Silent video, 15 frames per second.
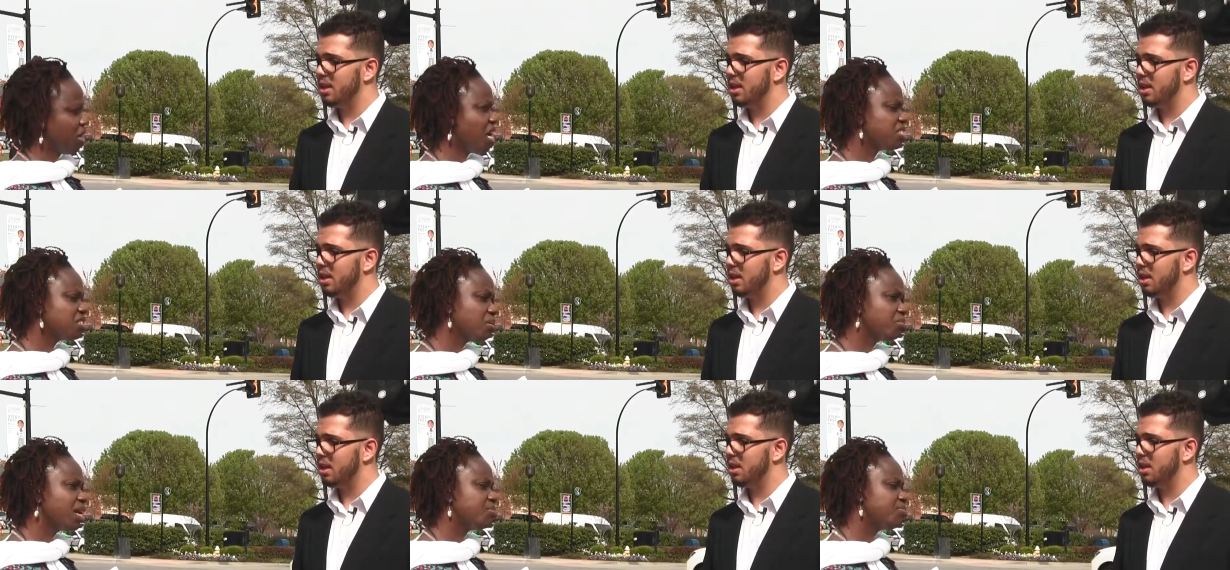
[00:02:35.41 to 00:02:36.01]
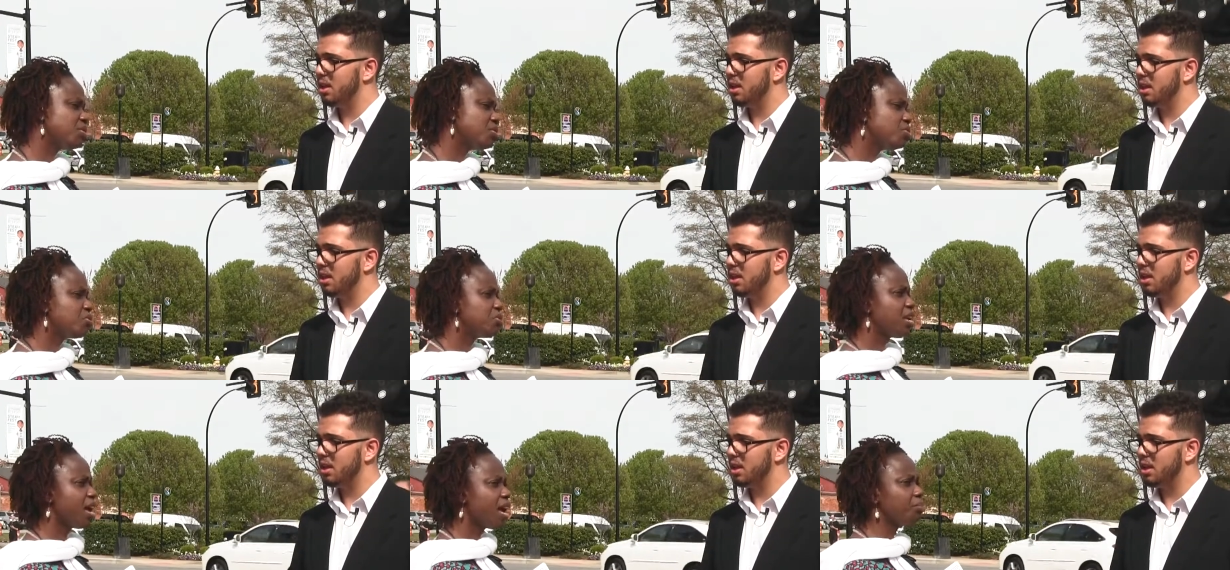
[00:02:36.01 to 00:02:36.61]
Speaker 1: Yeah, sometimes you
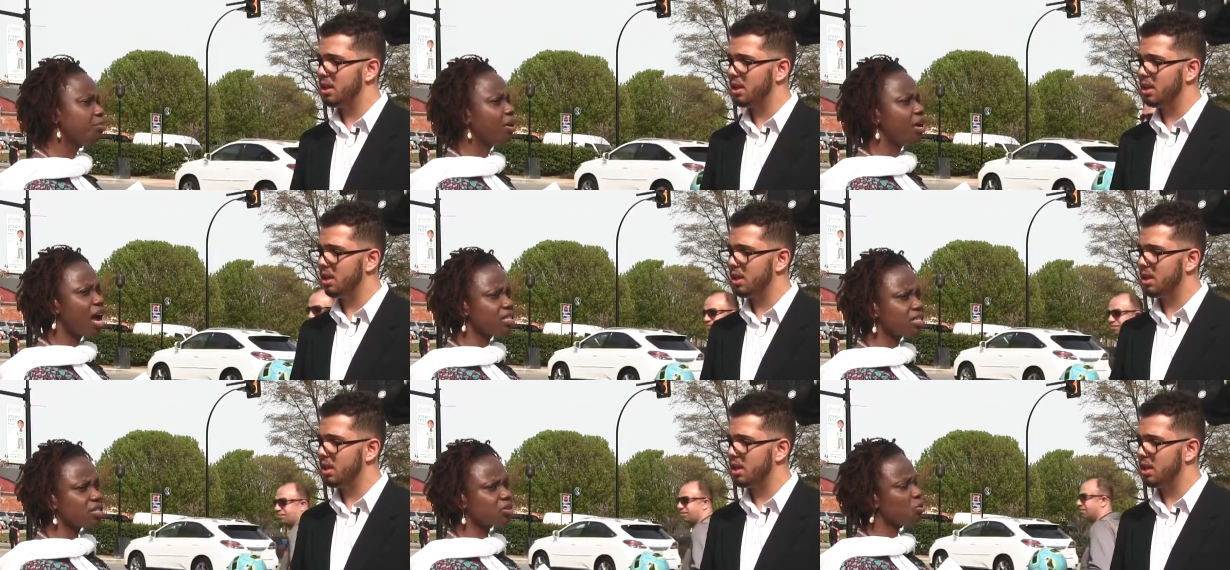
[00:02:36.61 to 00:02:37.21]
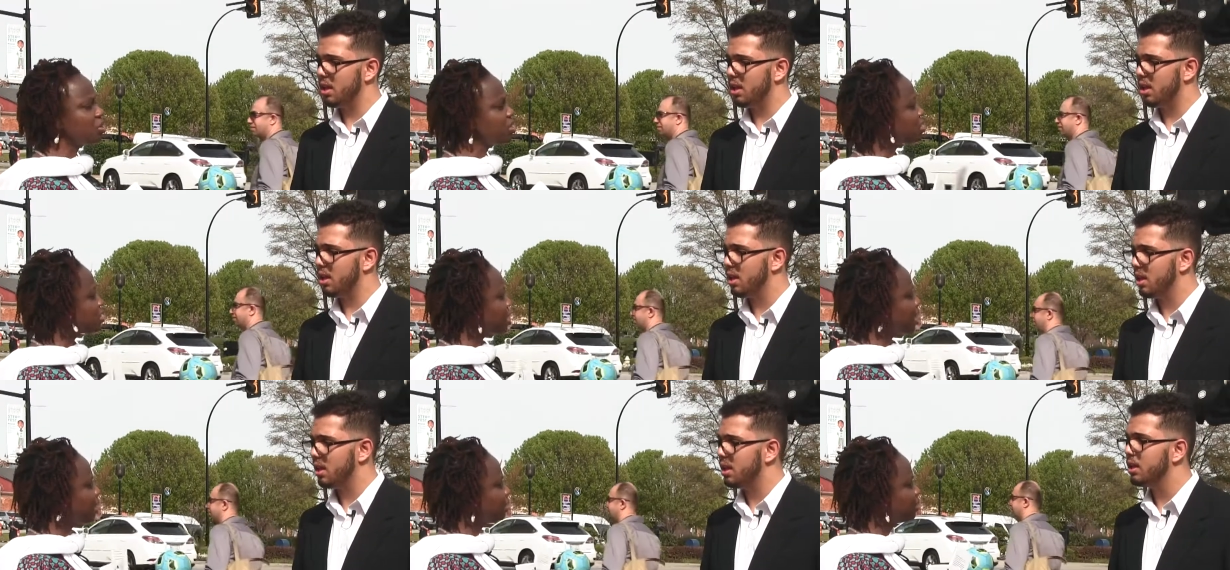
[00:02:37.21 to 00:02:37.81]
do that, but as a
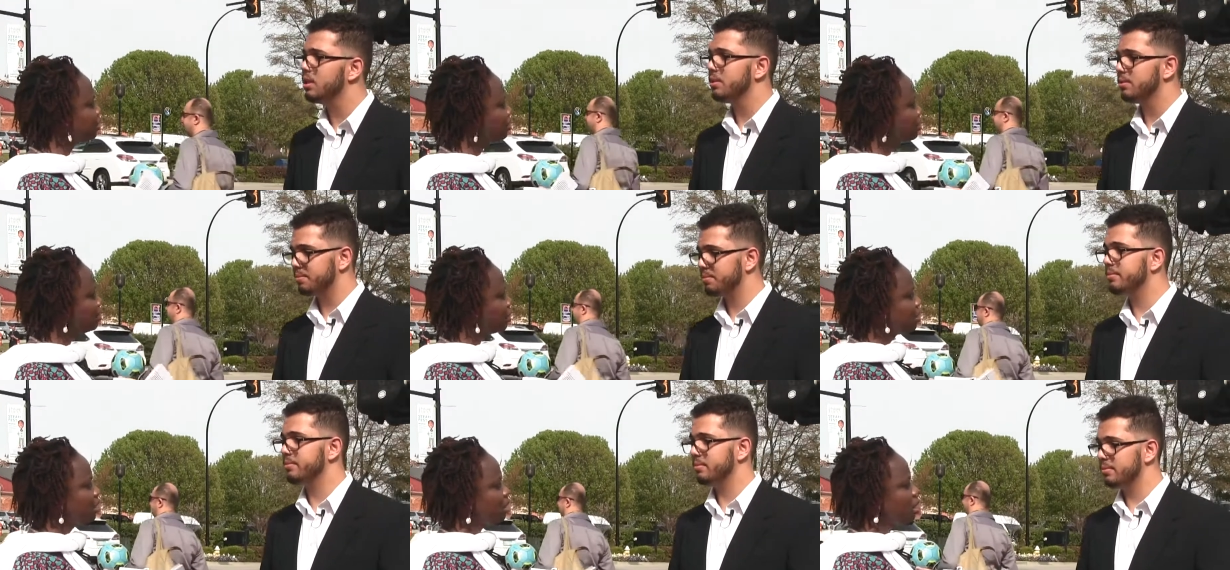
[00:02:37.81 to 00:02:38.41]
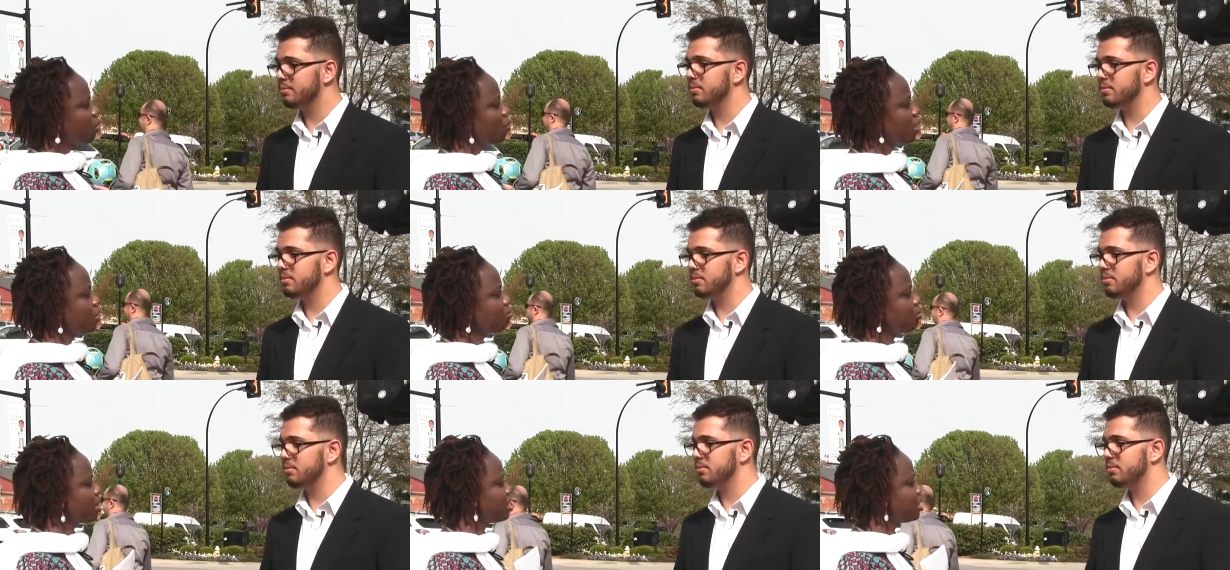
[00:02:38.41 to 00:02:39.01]
Christian, when
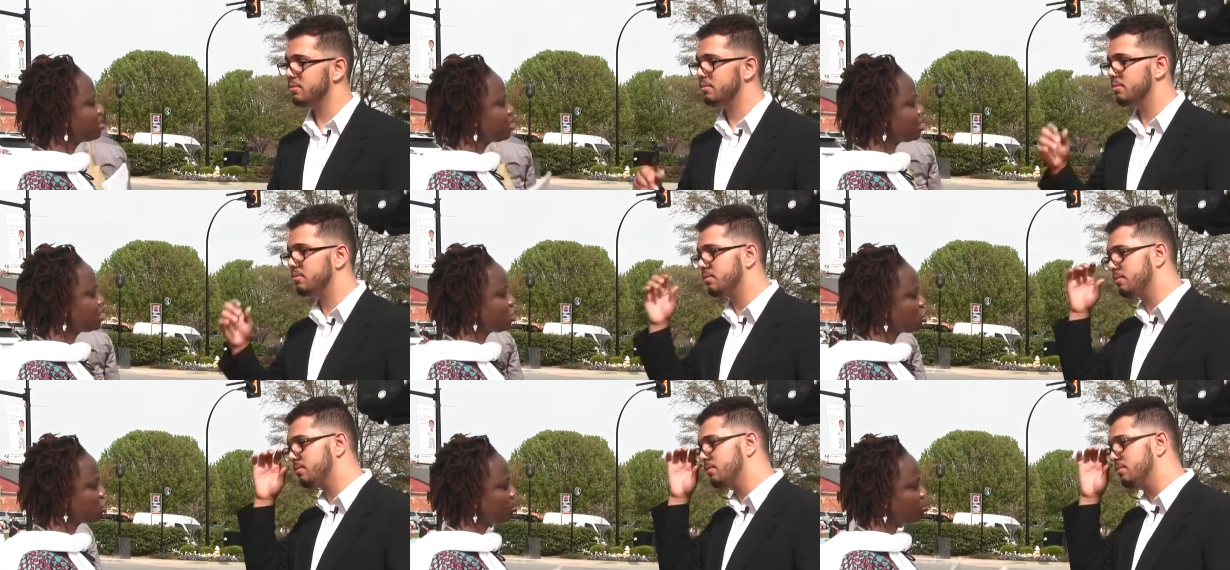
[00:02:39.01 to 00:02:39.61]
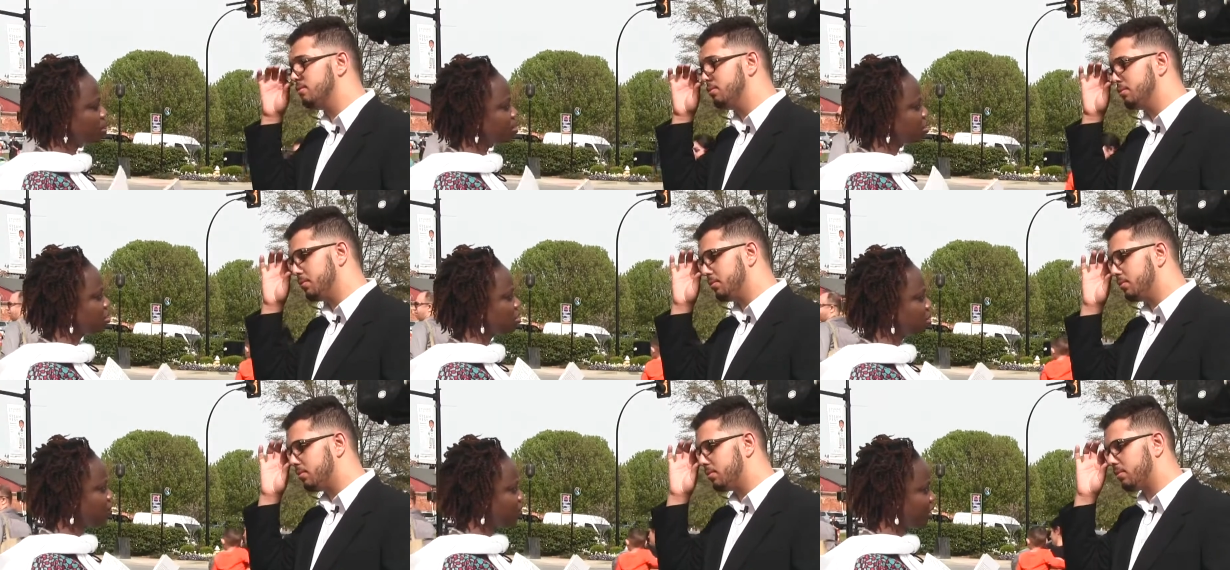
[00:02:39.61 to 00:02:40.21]
you make a decision based
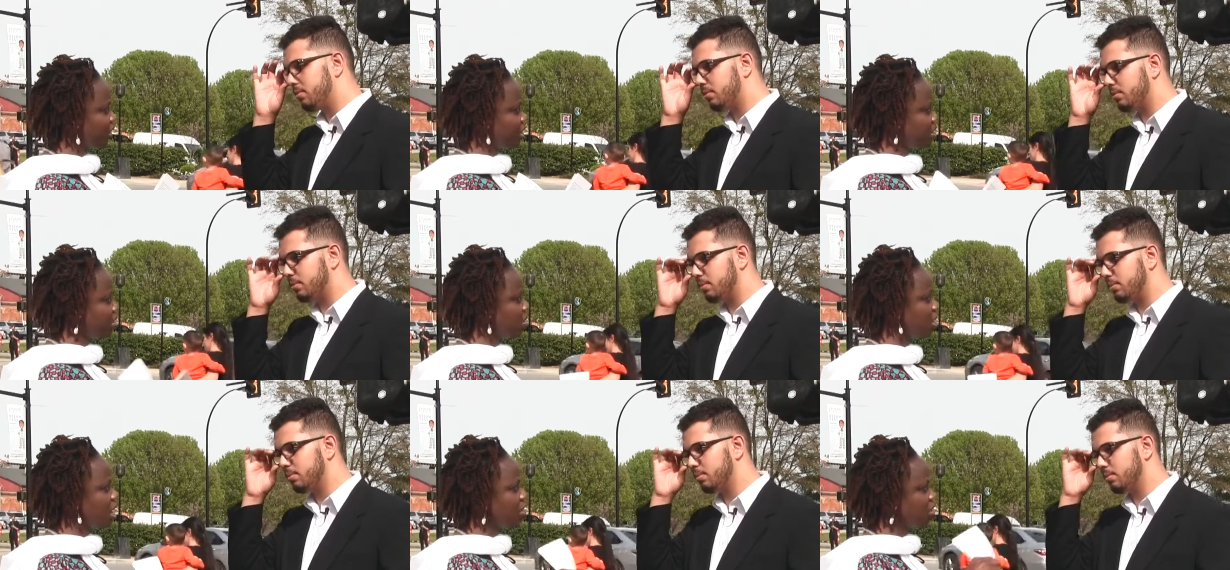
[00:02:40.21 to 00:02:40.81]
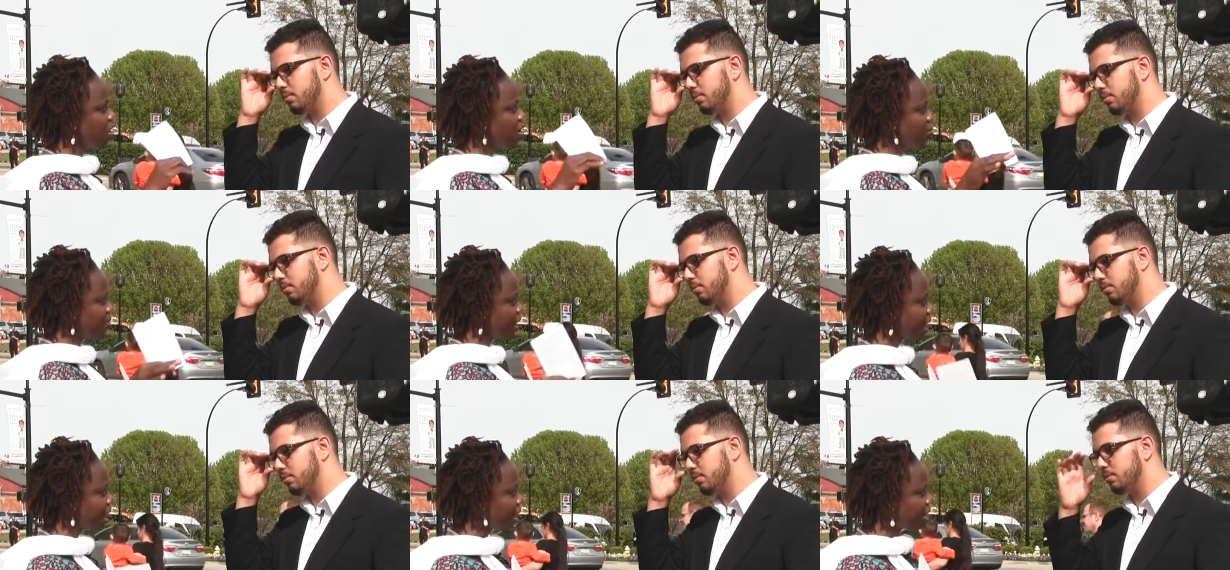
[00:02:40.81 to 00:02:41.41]
on your feelings, you got to come
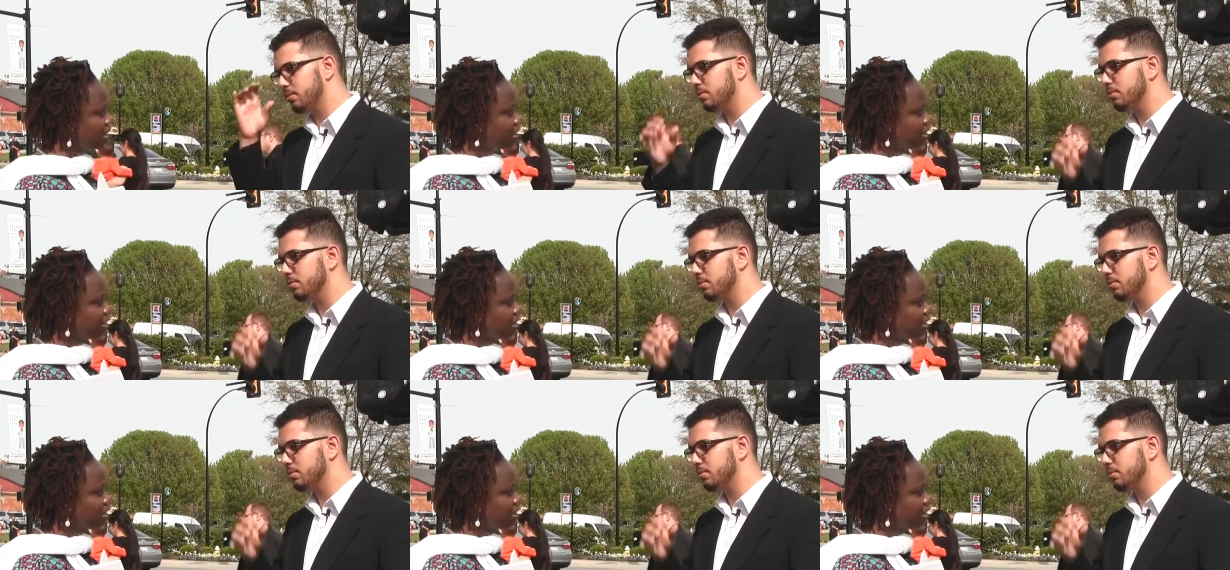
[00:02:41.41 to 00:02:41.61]
back.